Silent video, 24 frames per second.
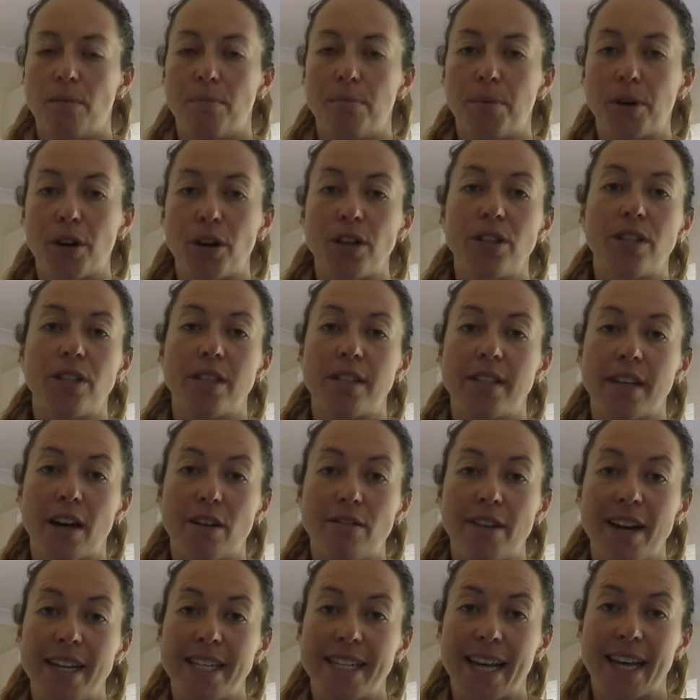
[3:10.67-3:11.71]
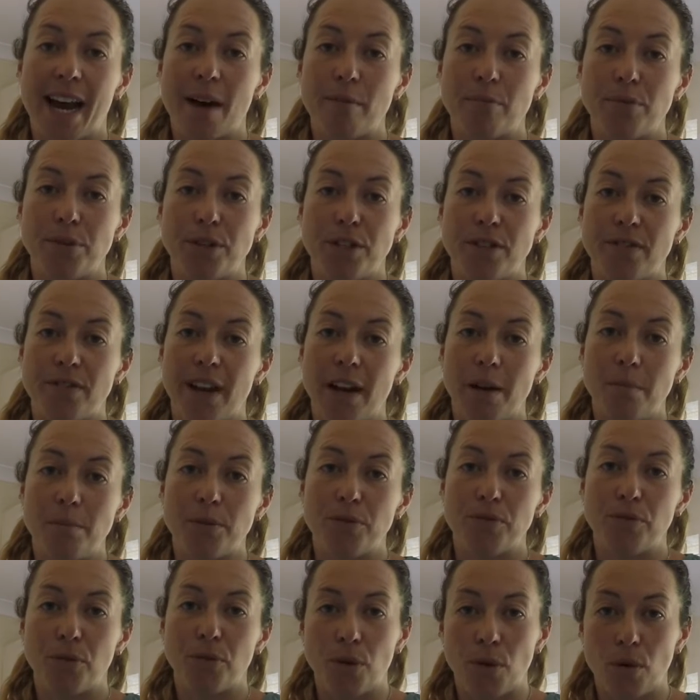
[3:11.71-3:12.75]
Because the Sailracer app was developed
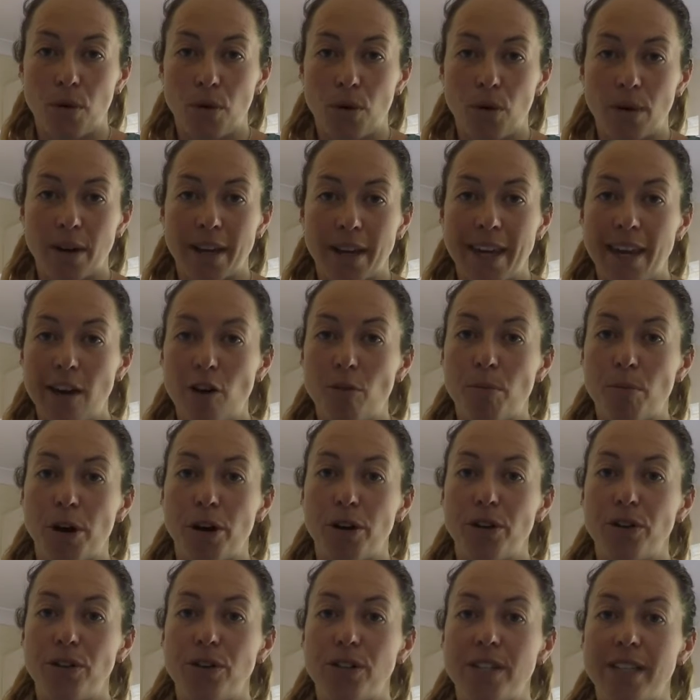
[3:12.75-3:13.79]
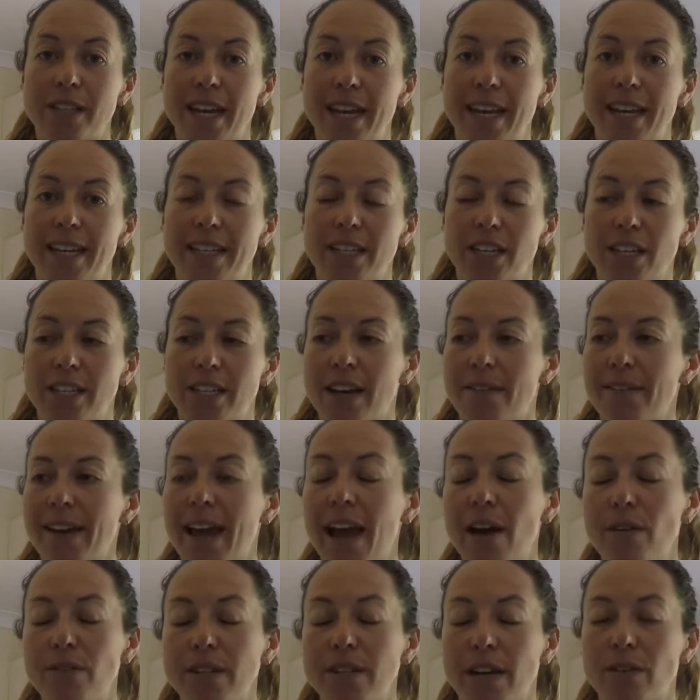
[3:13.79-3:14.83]
for keel boats, it does have a
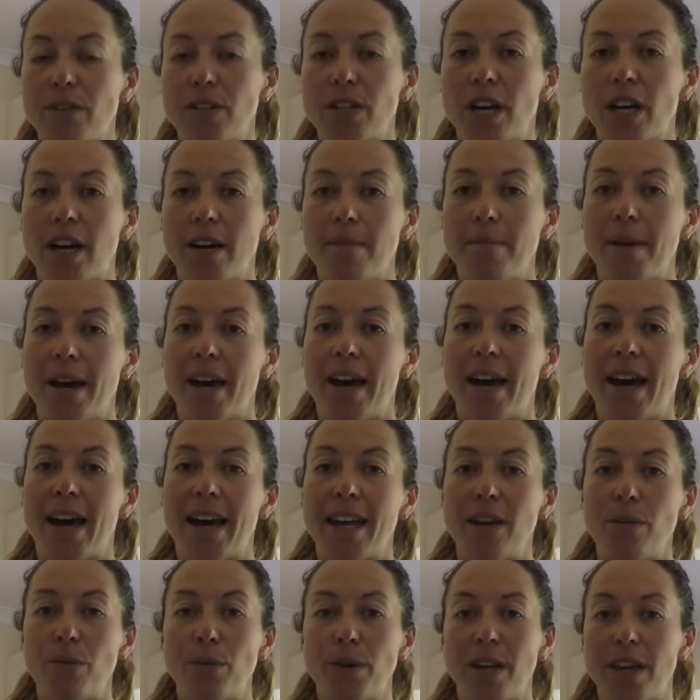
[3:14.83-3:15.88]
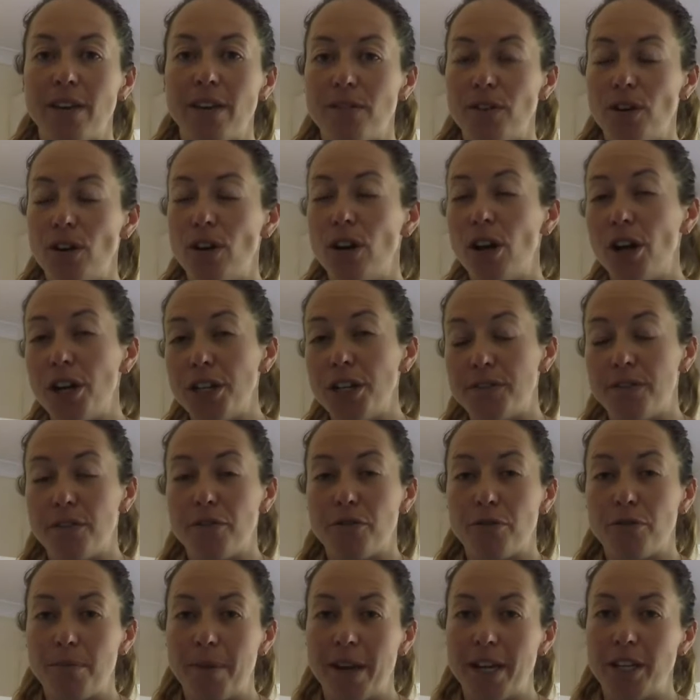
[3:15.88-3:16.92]
countdown timer, and it will give you loads of
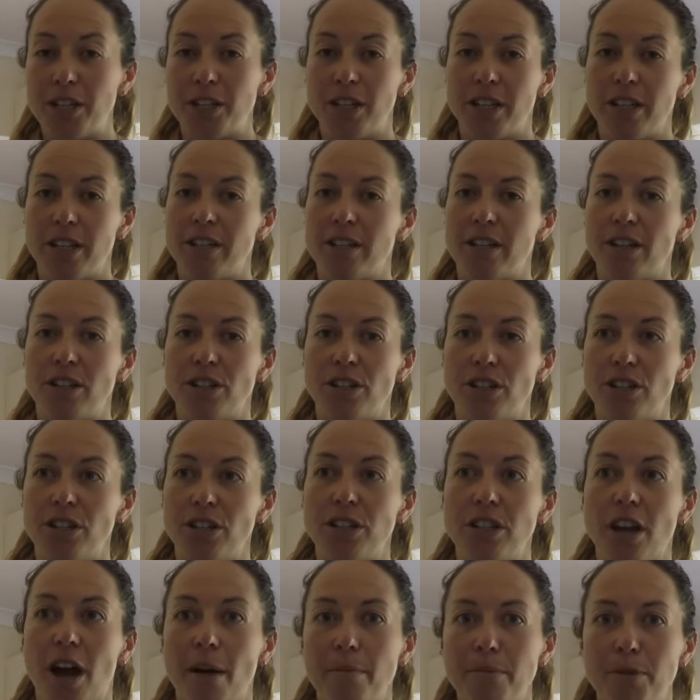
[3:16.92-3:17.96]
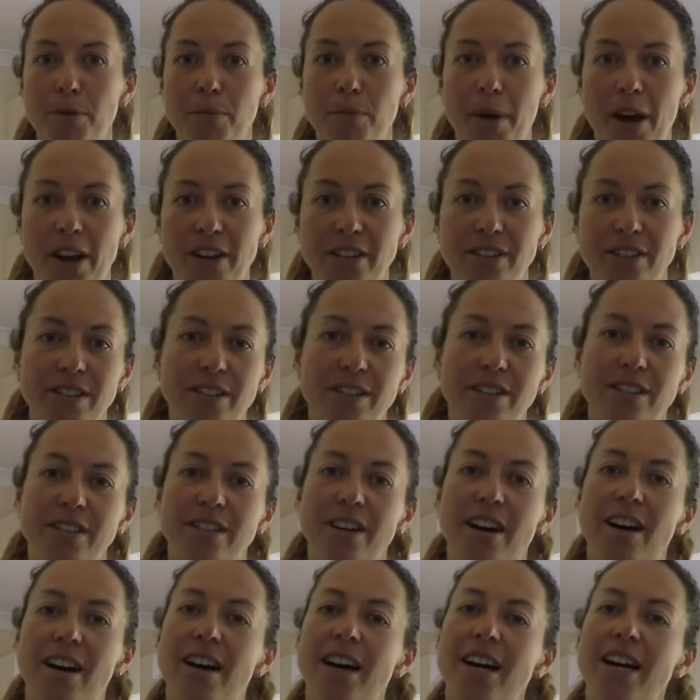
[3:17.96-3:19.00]
information such as time to burn to the
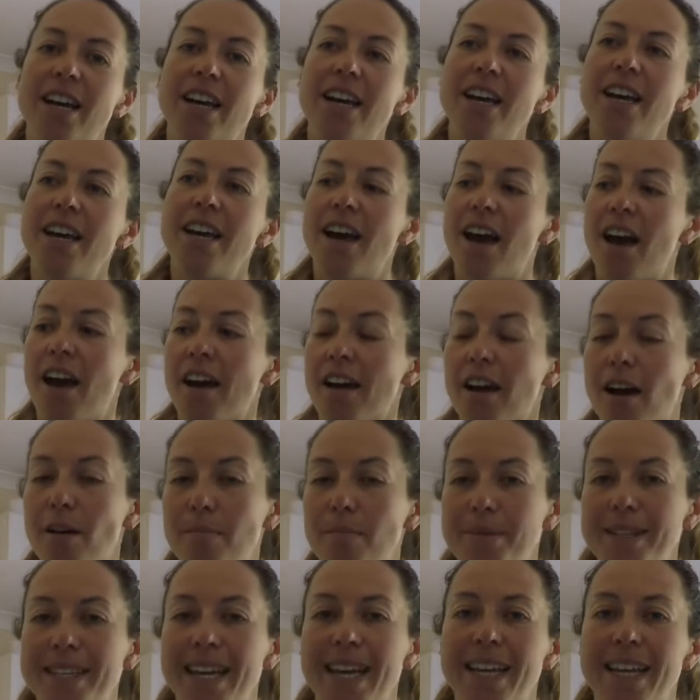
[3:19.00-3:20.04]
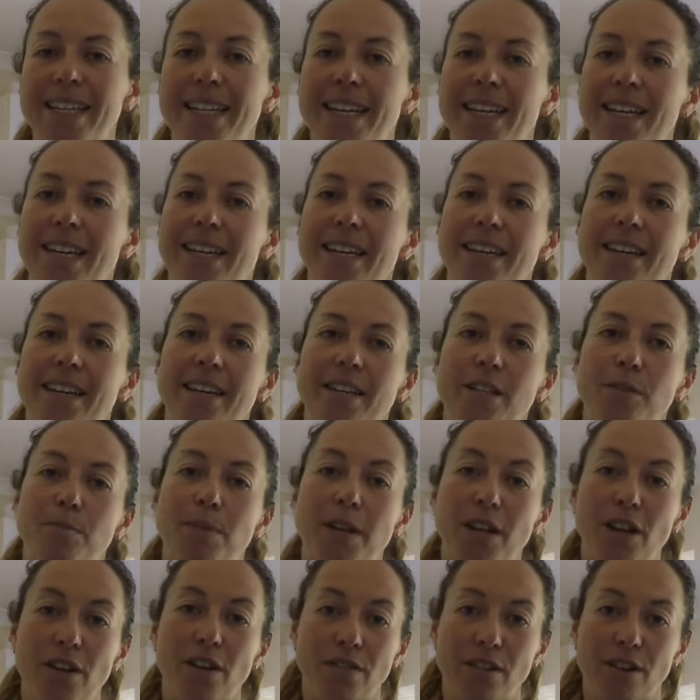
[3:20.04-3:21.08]
start, compass heading,
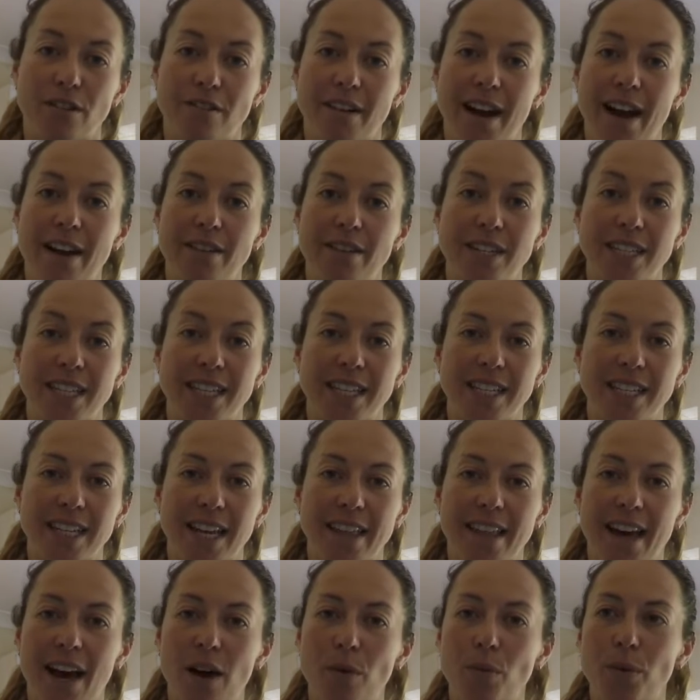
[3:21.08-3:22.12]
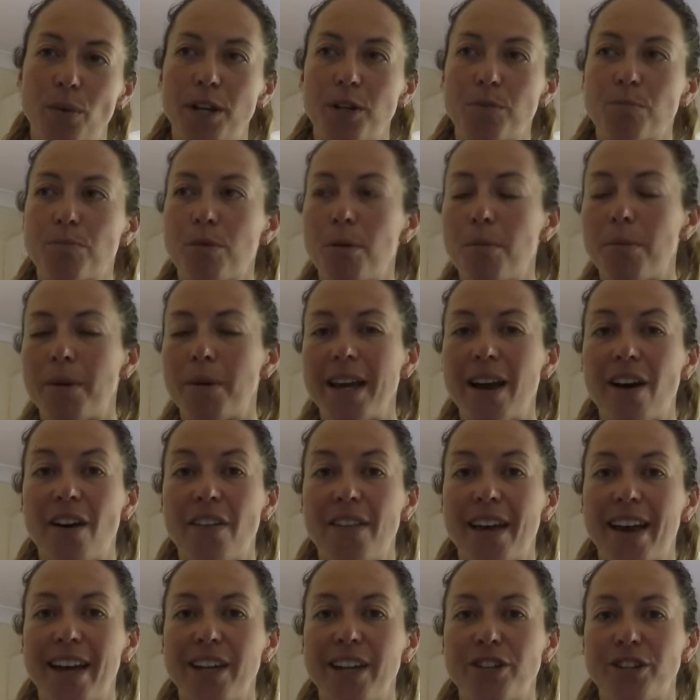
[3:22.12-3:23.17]
speed over the ground, things like that, which probably aren't
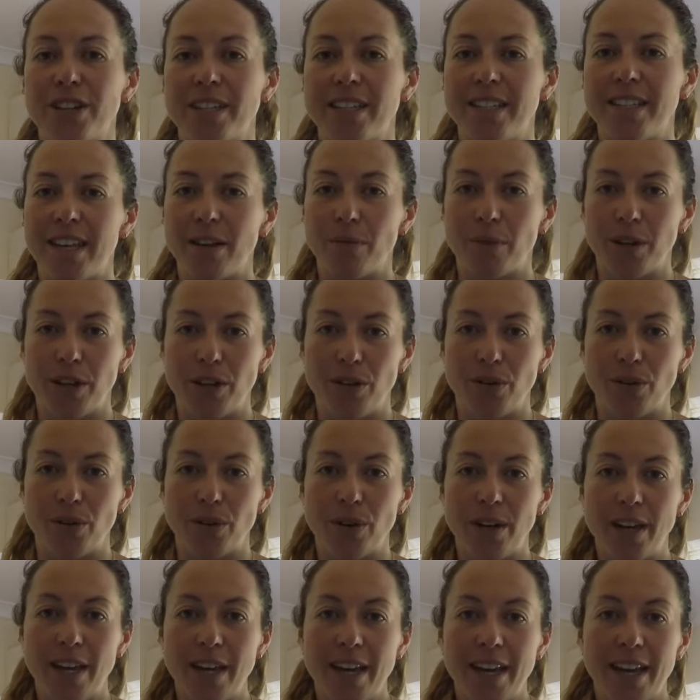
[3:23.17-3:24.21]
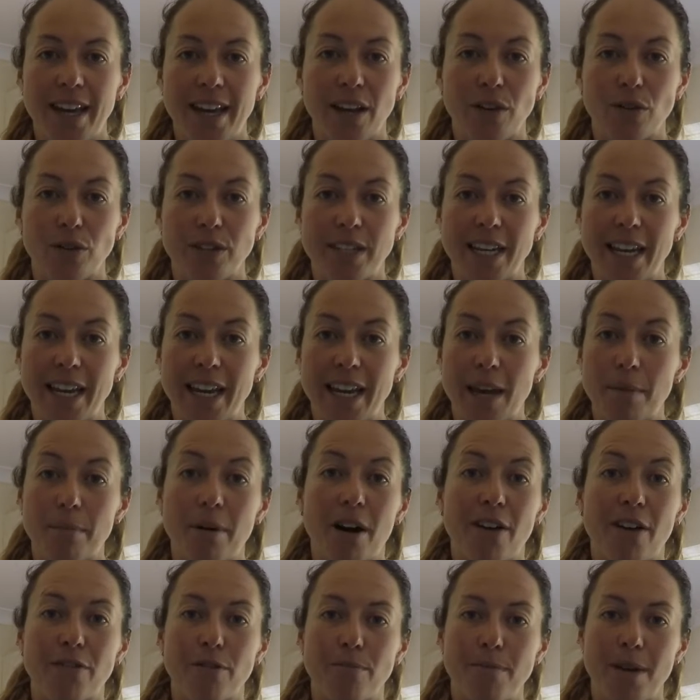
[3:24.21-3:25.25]
that interesting when you're in your dinghy,
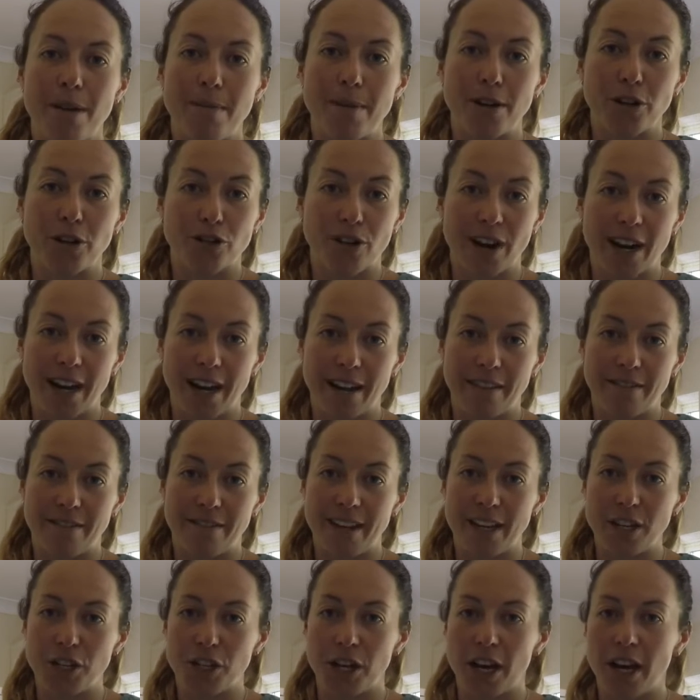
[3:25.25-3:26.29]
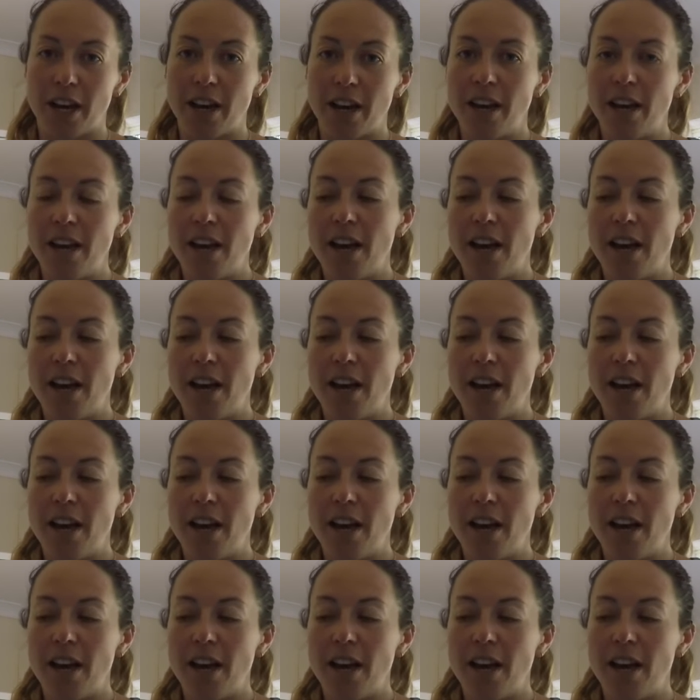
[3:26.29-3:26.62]
apart from maybe a training feature.